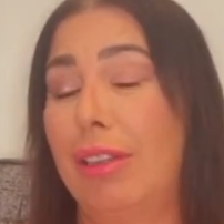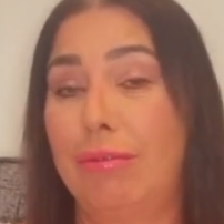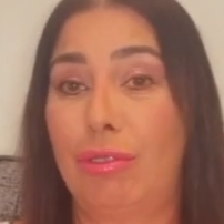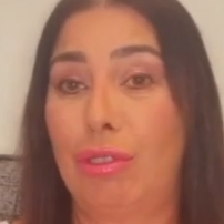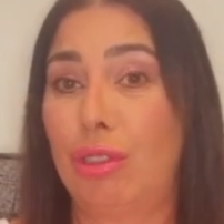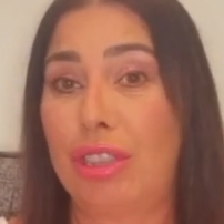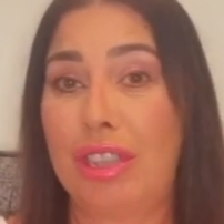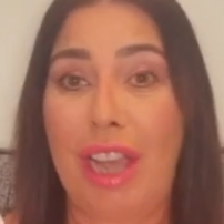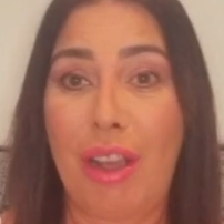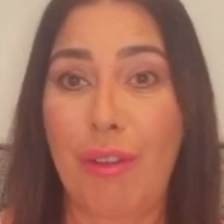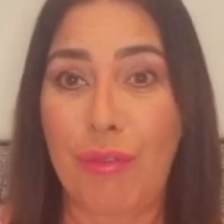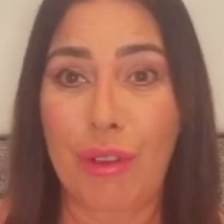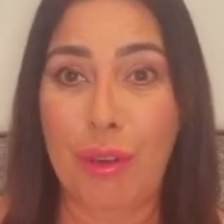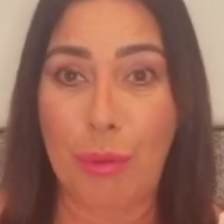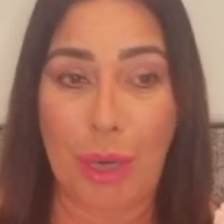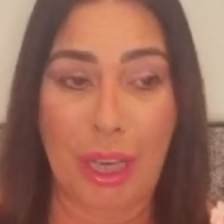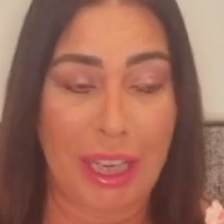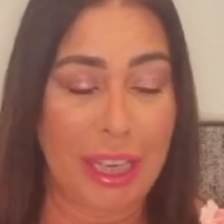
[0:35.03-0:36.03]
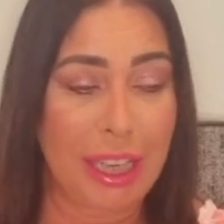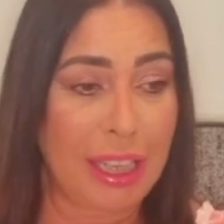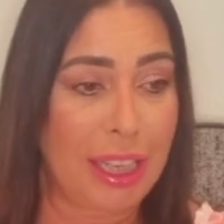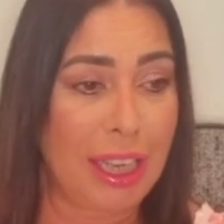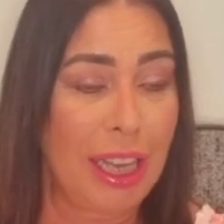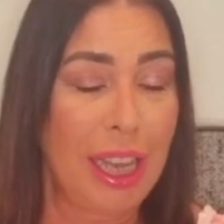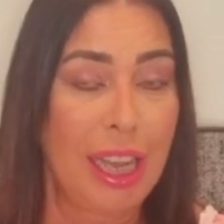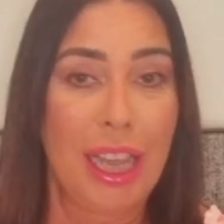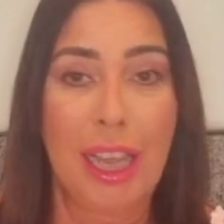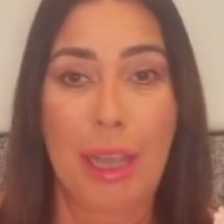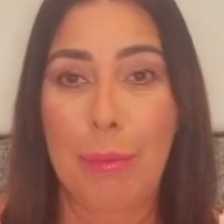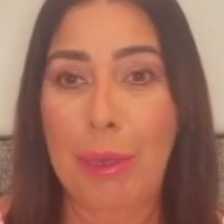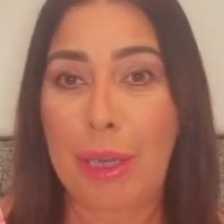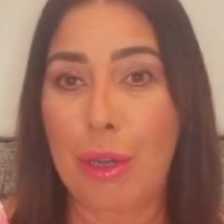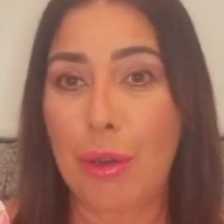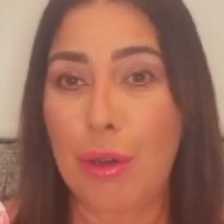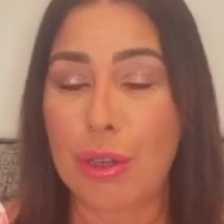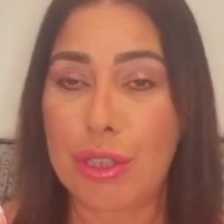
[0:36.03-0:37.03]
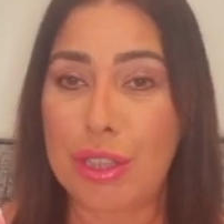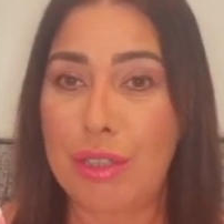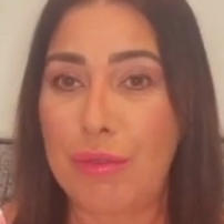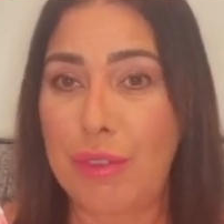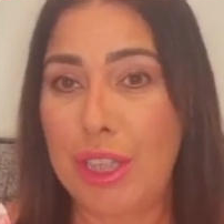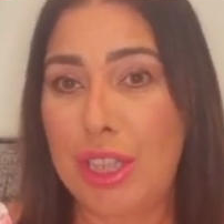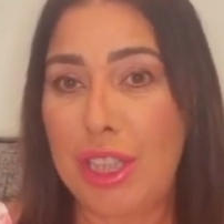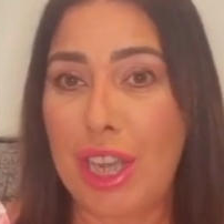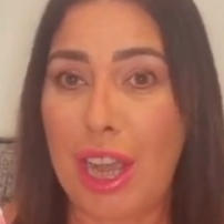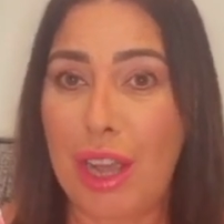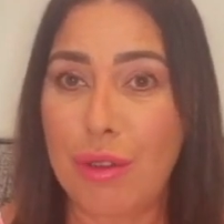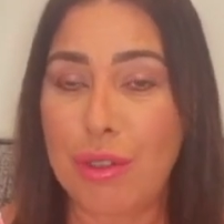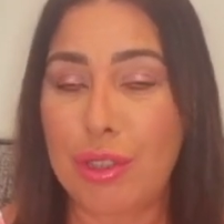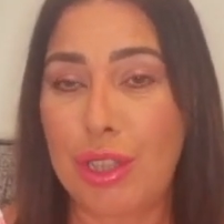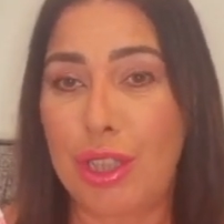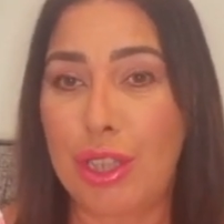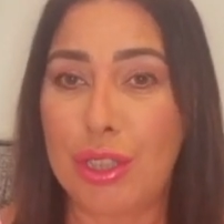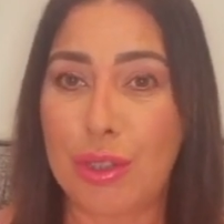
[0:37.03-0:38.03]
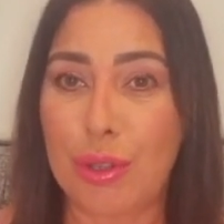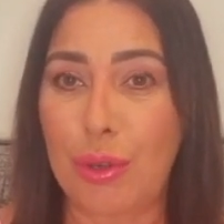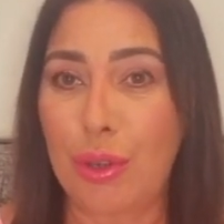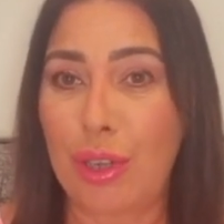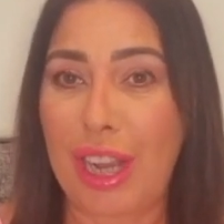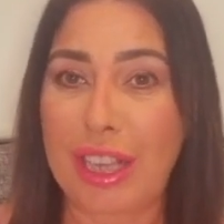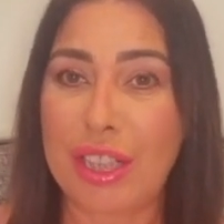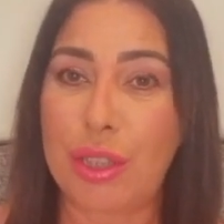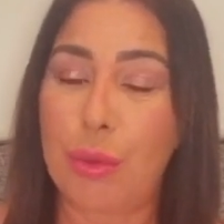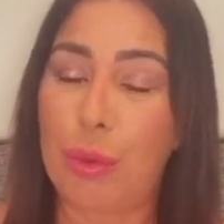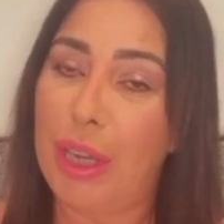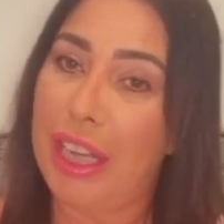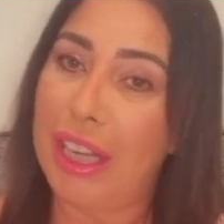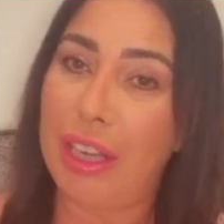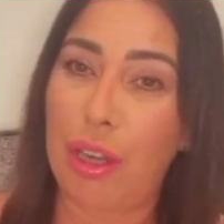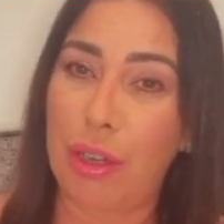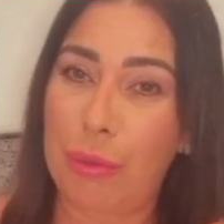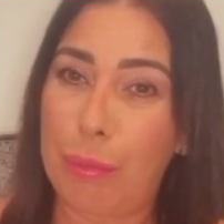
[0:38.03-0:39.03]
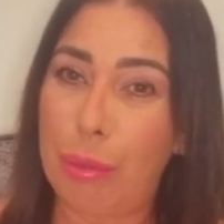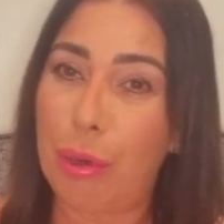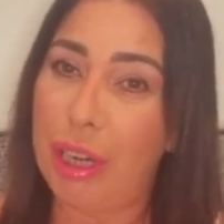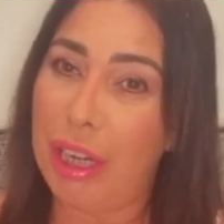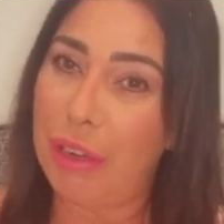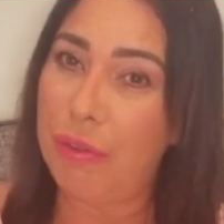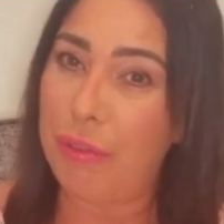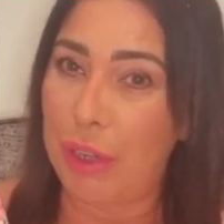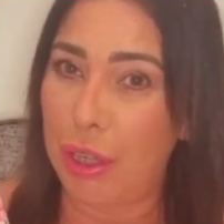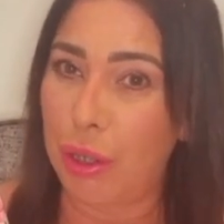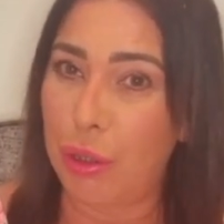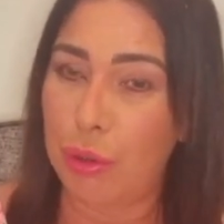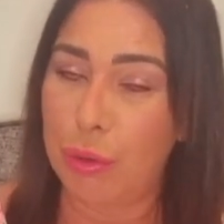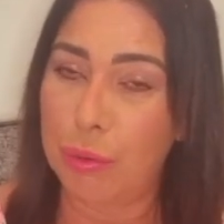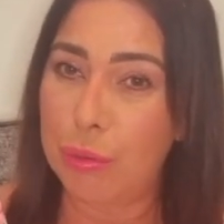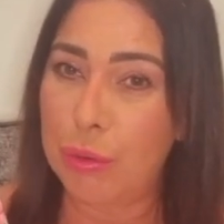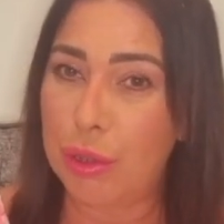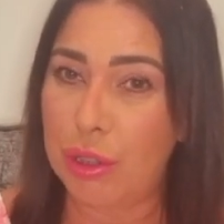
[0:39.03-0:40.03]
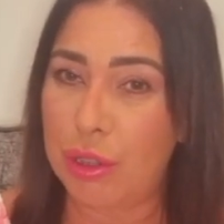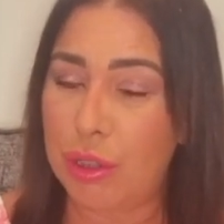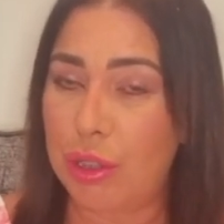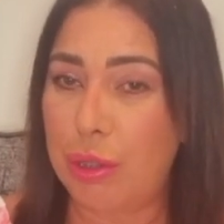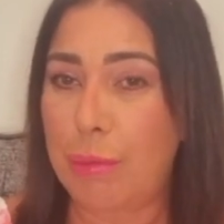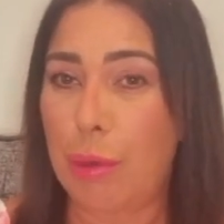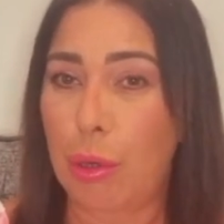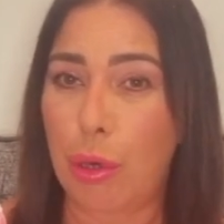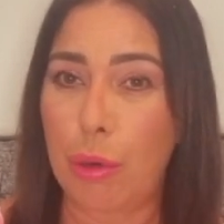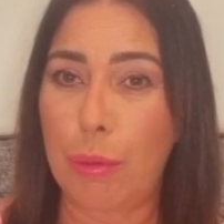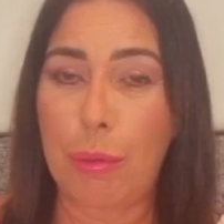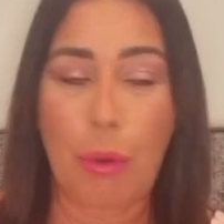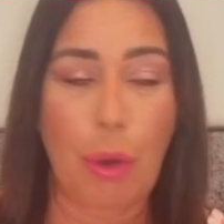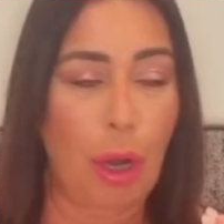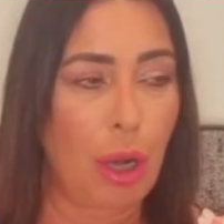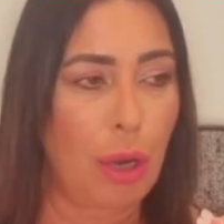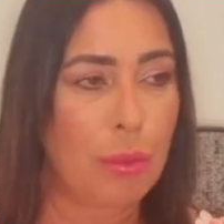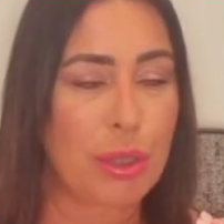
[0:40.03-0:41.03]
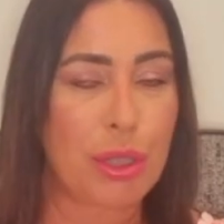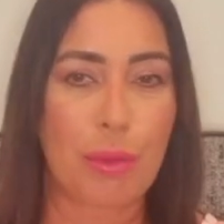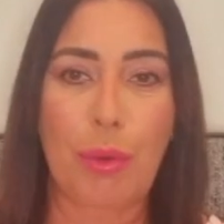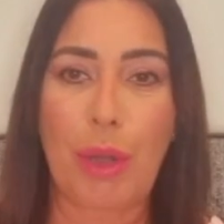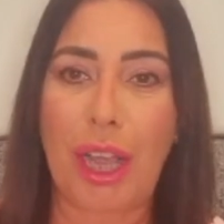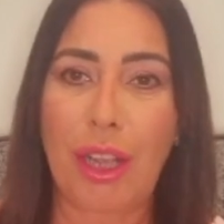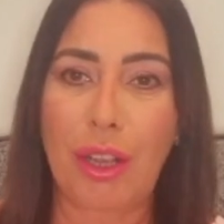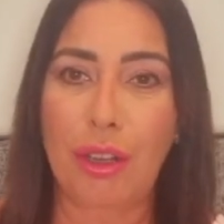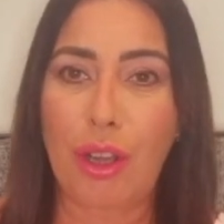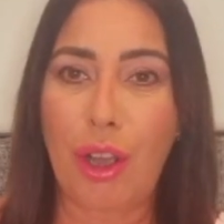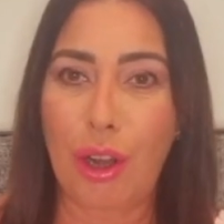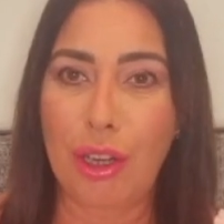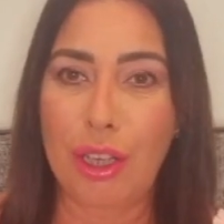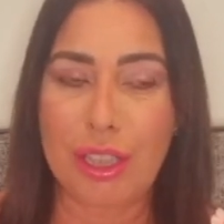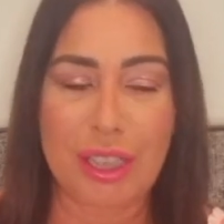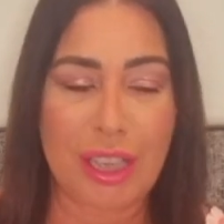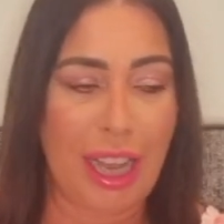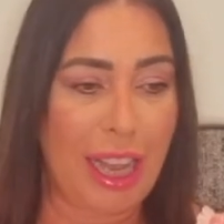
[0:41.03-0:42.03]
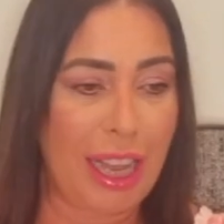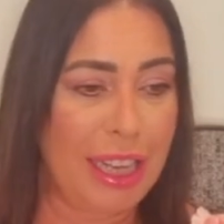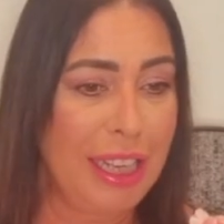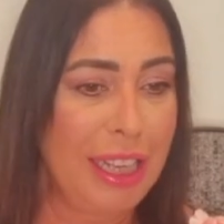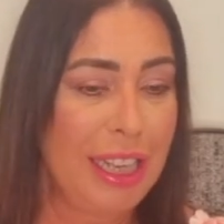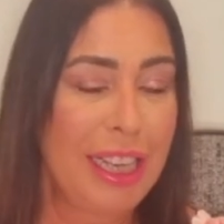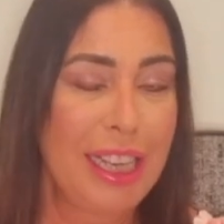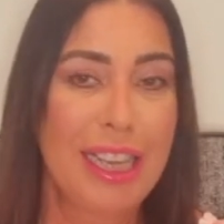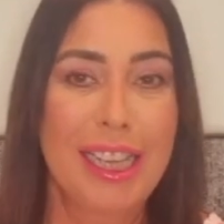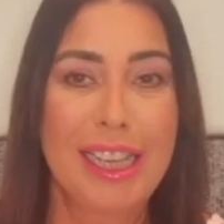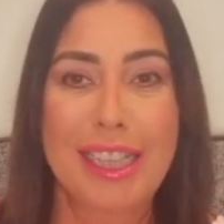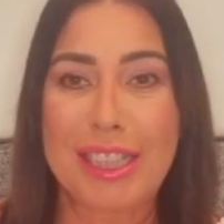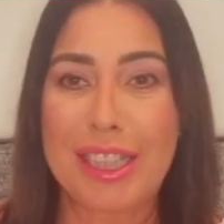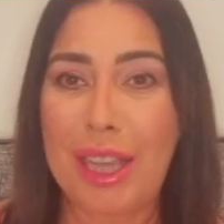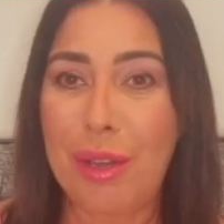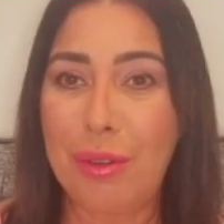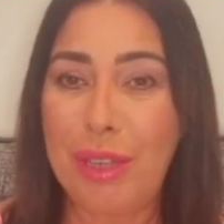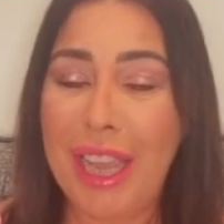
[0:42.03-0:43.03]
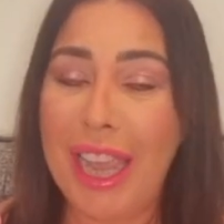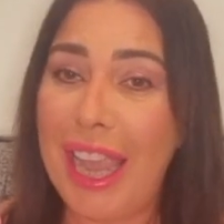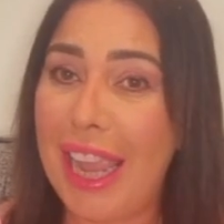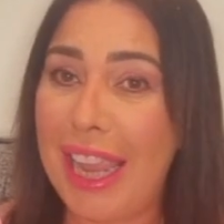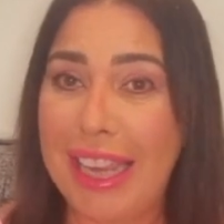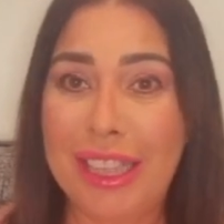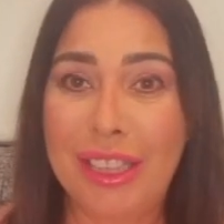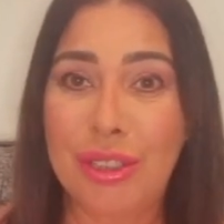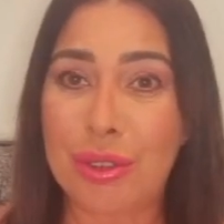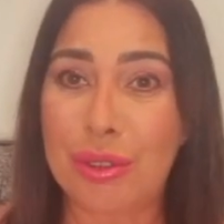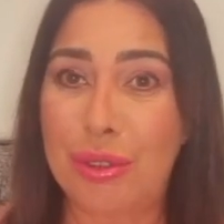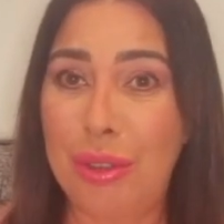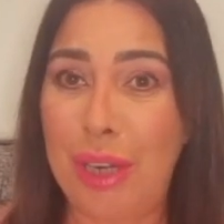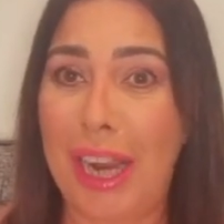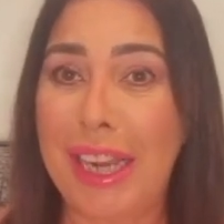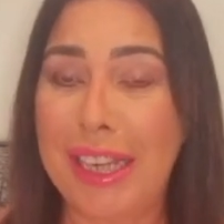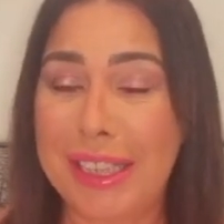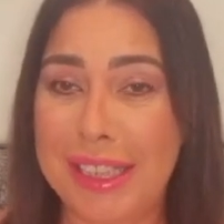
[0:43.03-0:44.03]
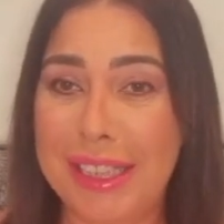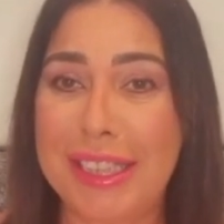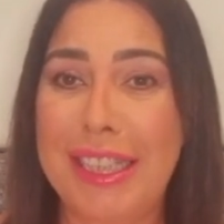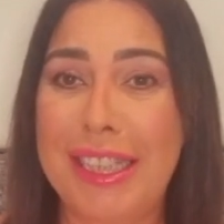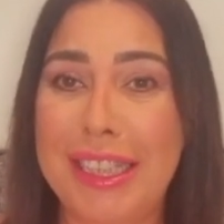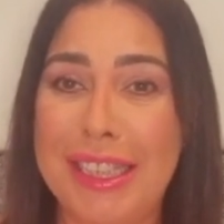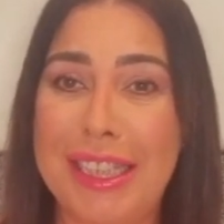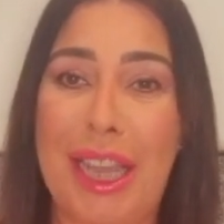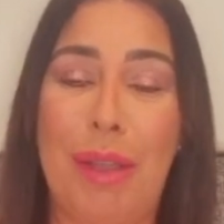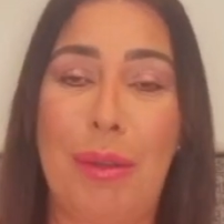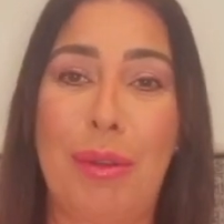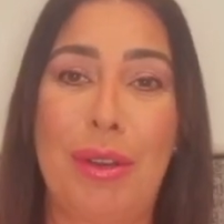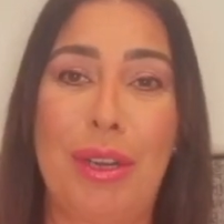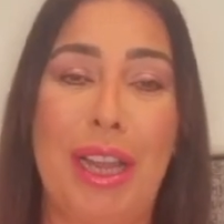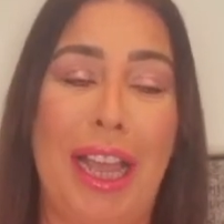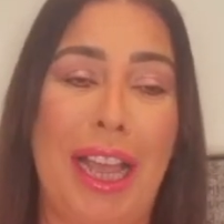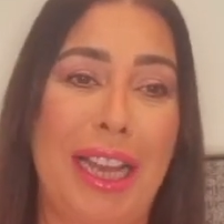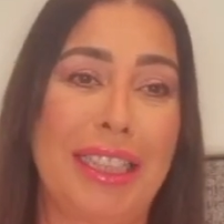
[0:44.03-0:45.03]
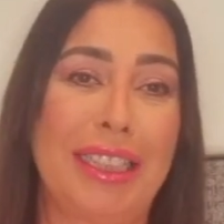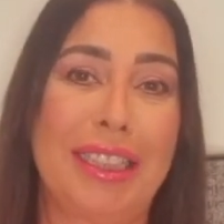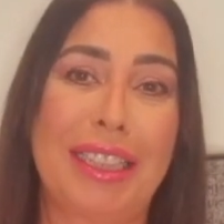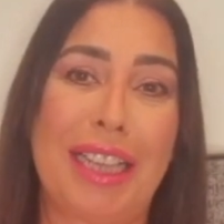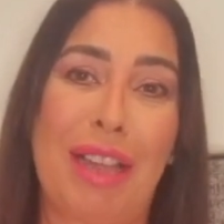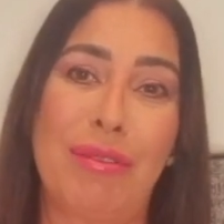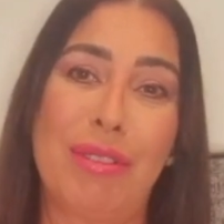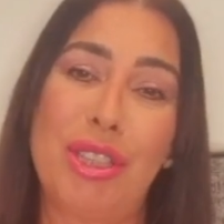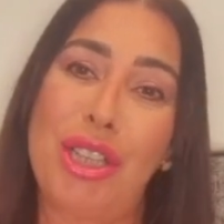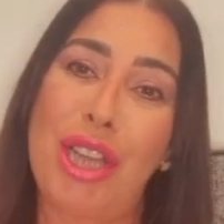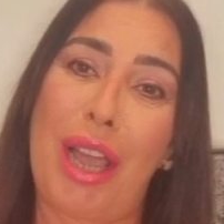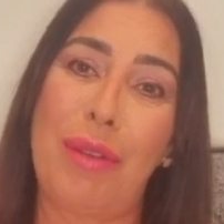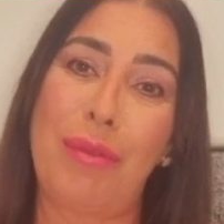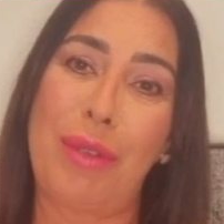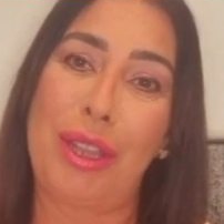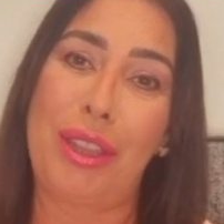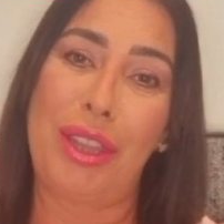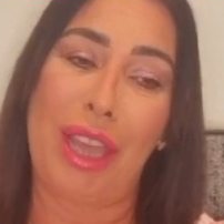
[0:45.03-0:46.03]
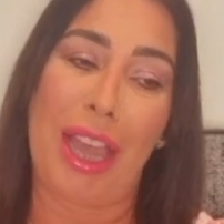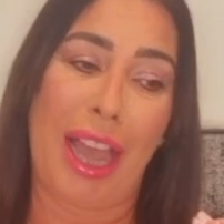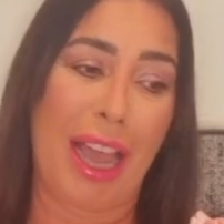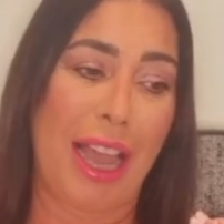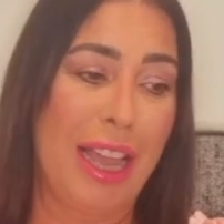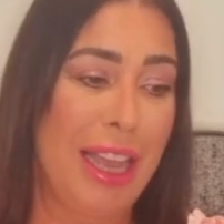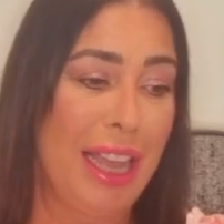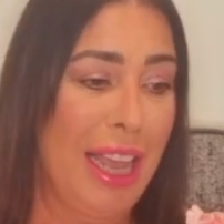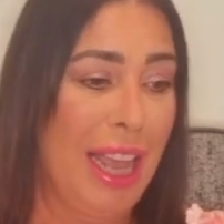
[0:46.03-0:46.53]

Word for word: just over the week because the videos that you saw last week I'd pre-filmed to put up while I was away on holiday. So yeah, it's great to sit down and have a chat with you